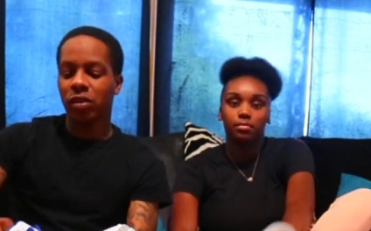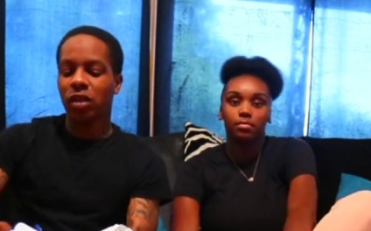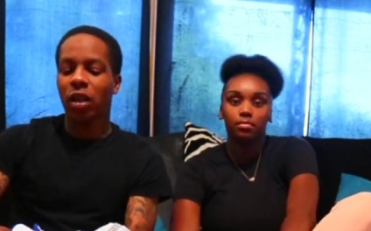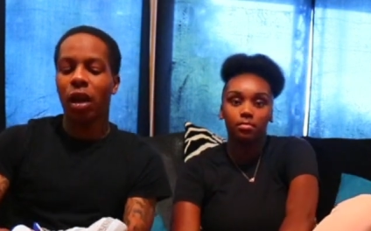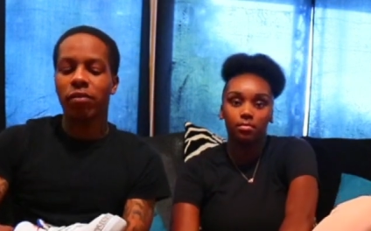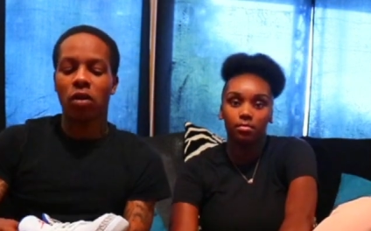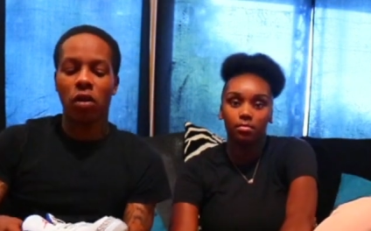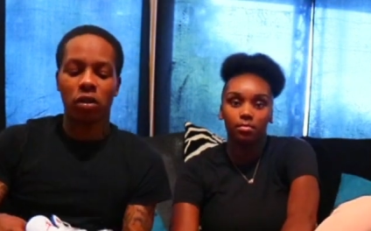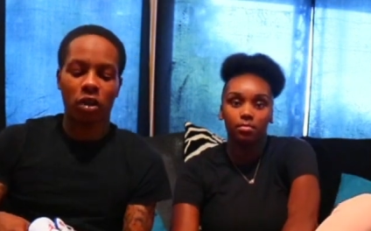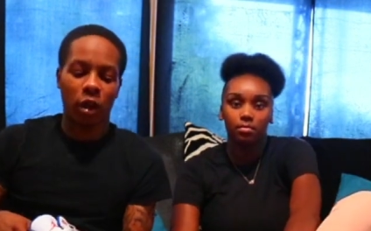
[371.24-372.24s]
Speaker 1: little sob
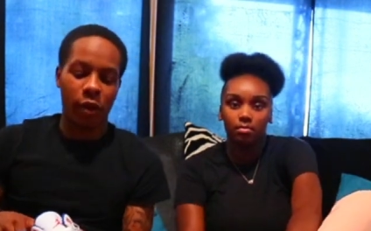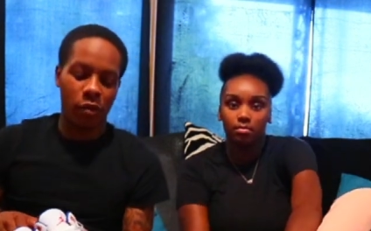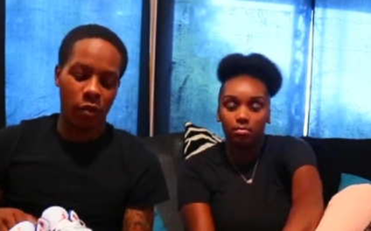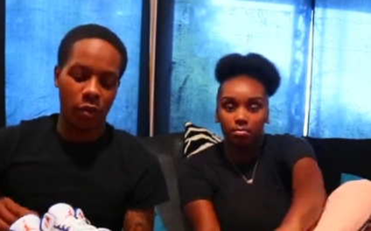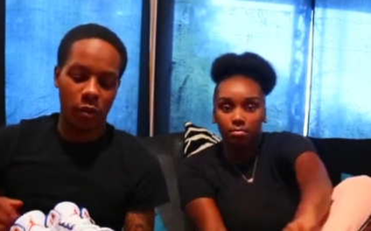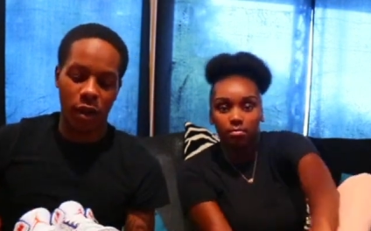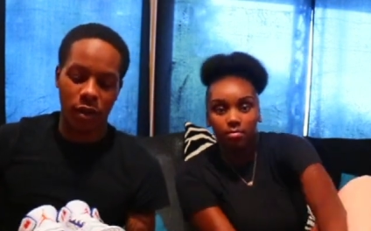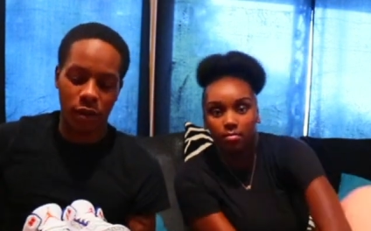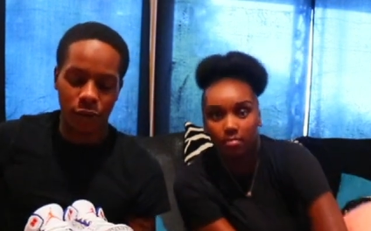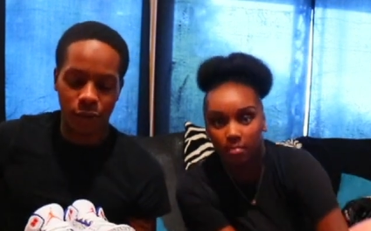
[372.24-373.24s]
talk is trying to make me put
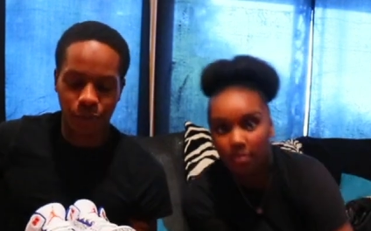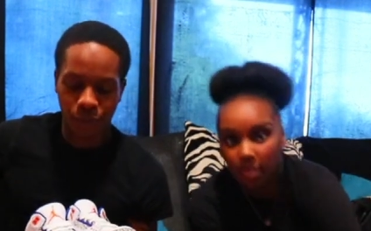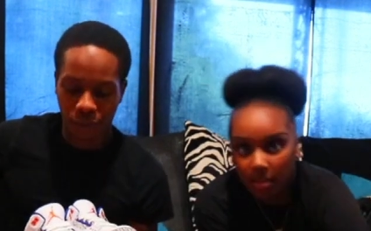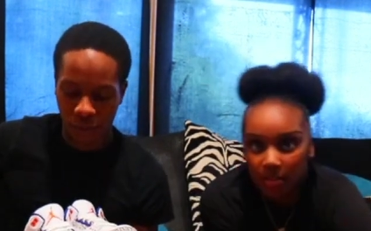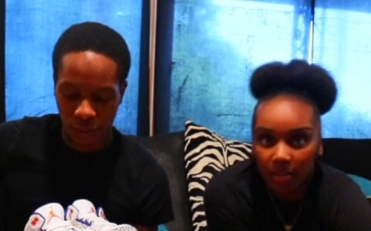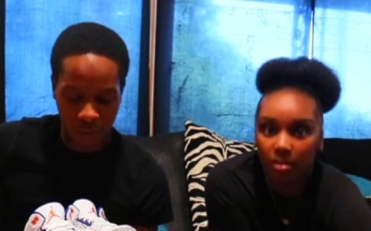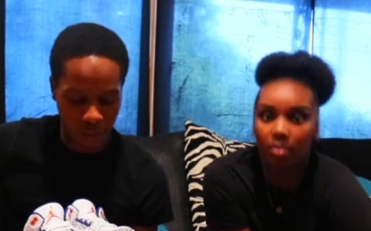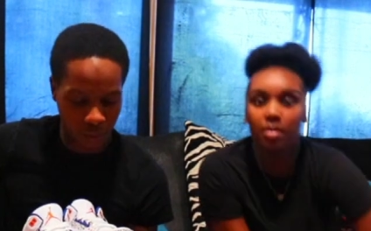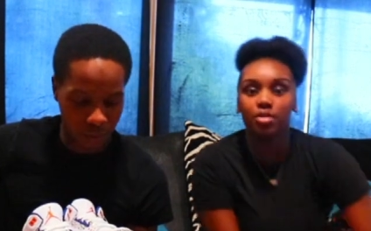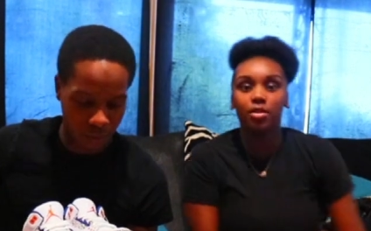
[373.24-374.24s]
mine on.
Speaker 2: If you
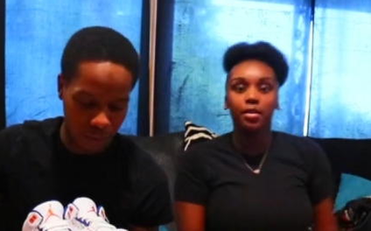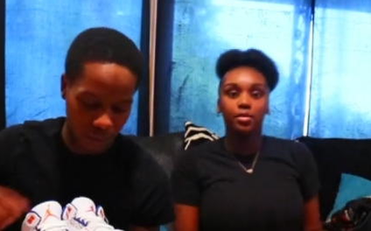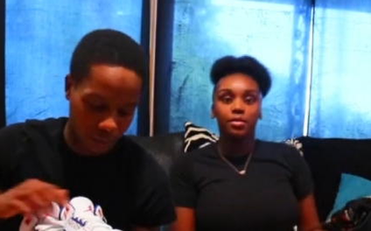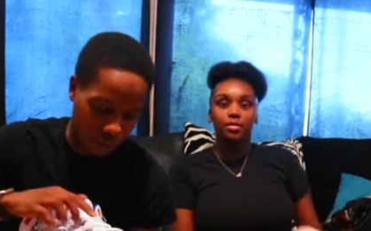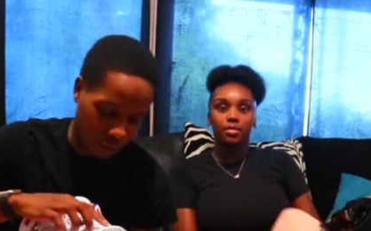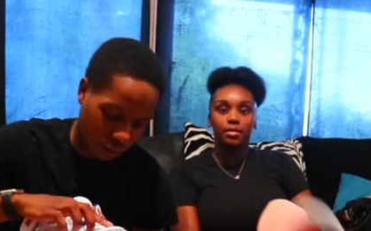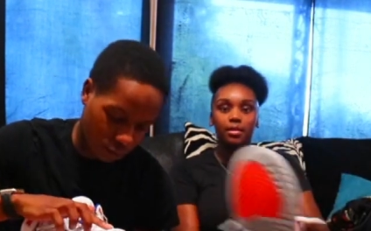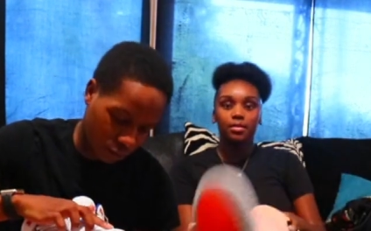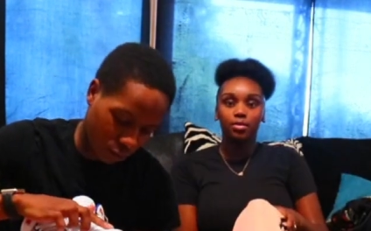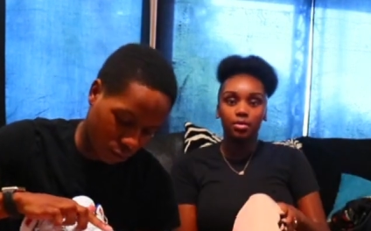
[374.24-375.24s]
don't want to try yours on,
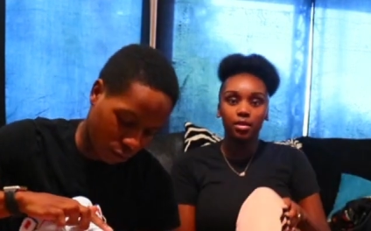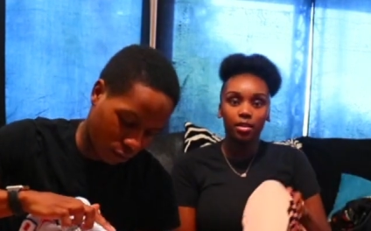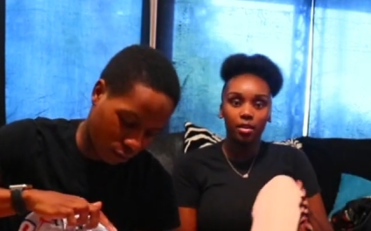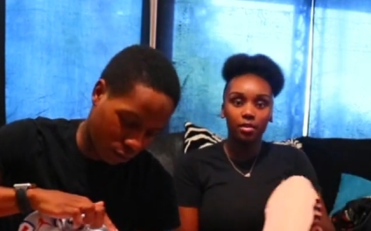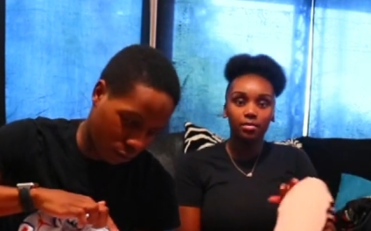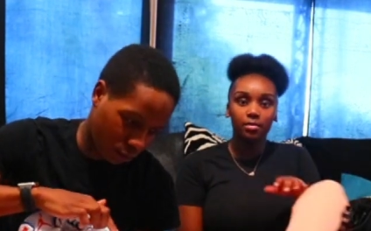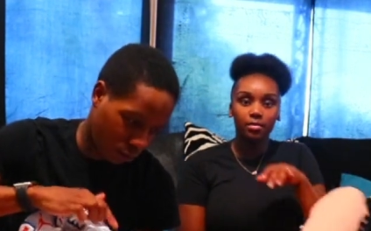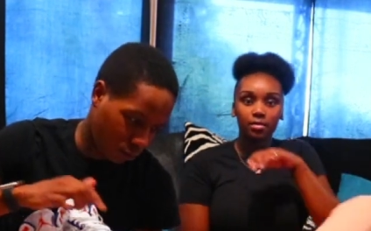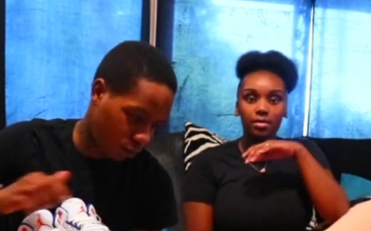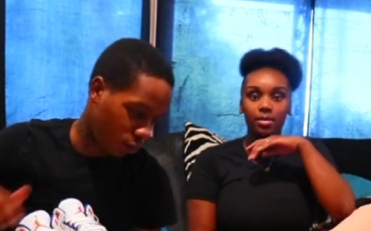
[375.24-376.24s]
that's cool. Look, y'all.
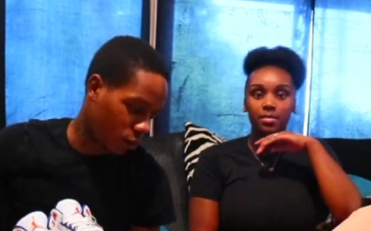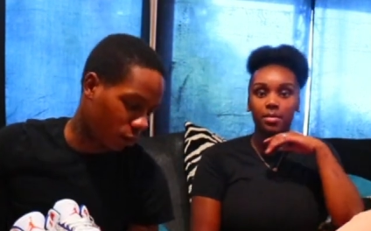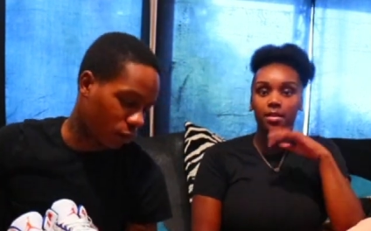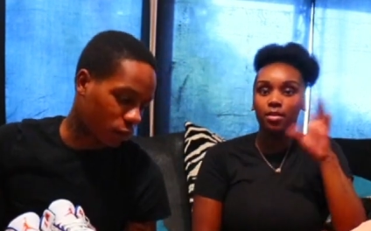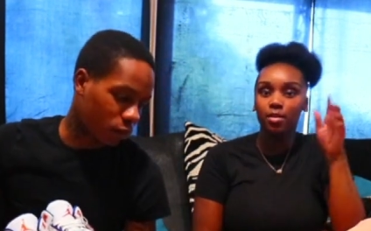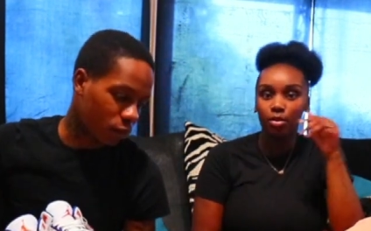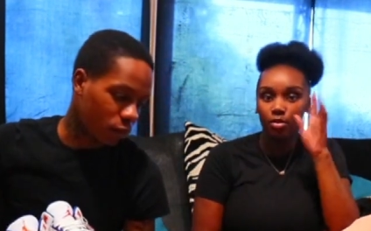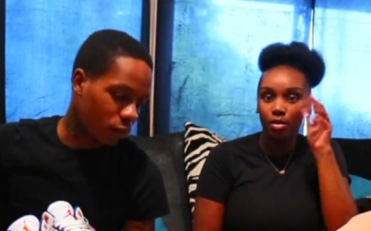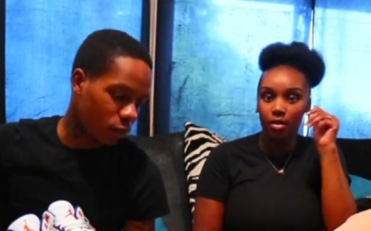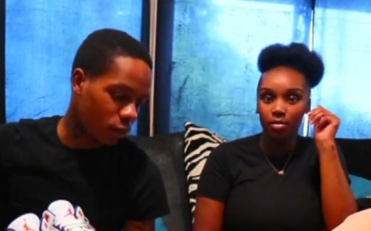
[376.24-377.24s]
You see what I'm saying? You know,
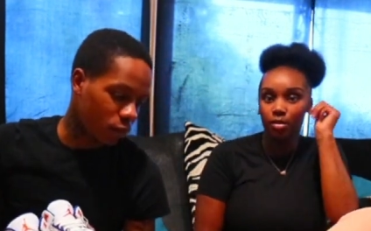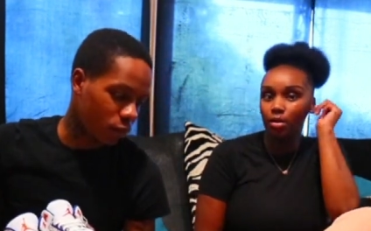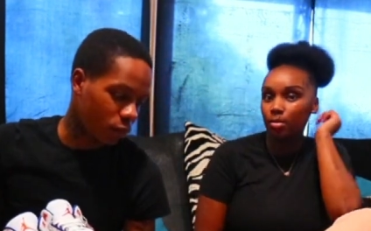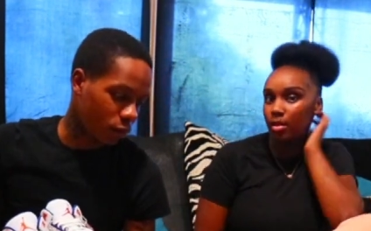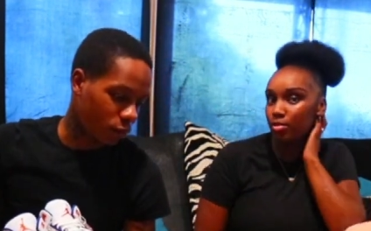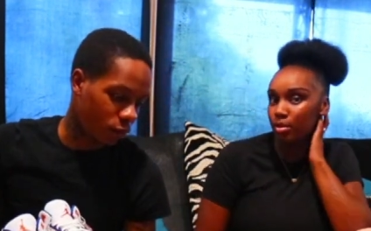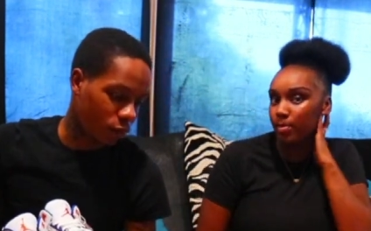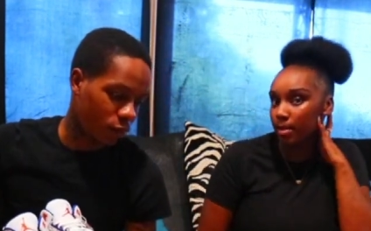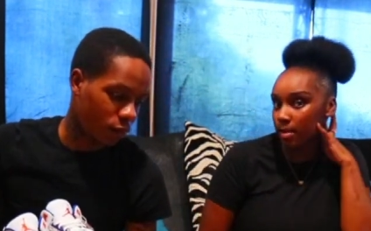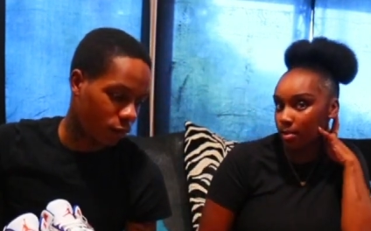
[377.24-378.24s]
you talking to the homie, you
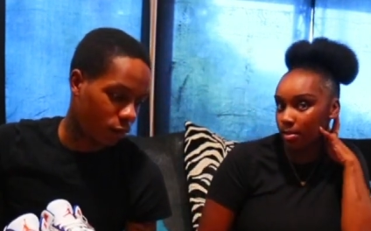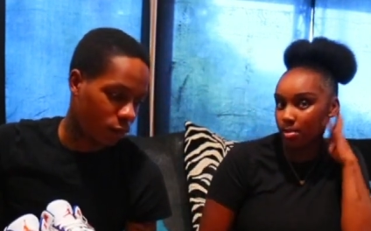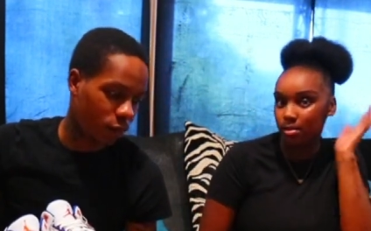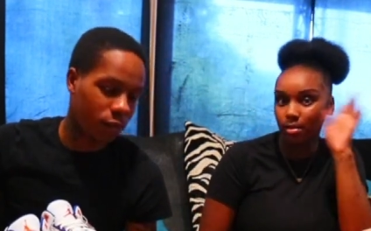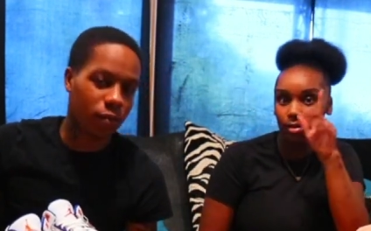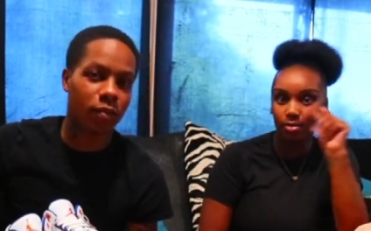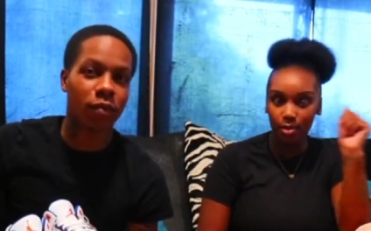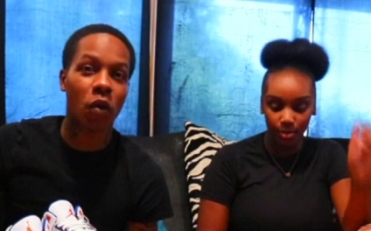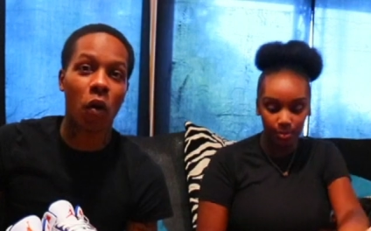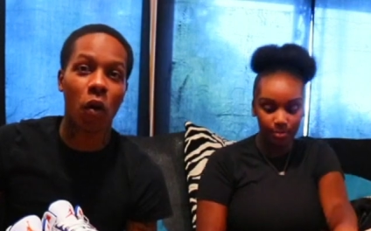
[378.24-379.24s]
just like this. You know,
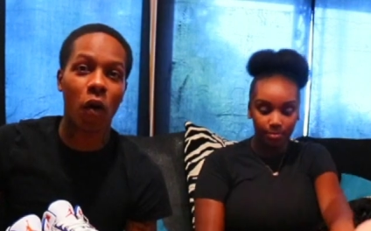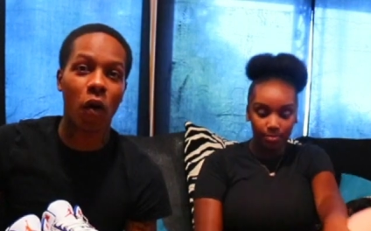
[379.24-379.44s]
cute.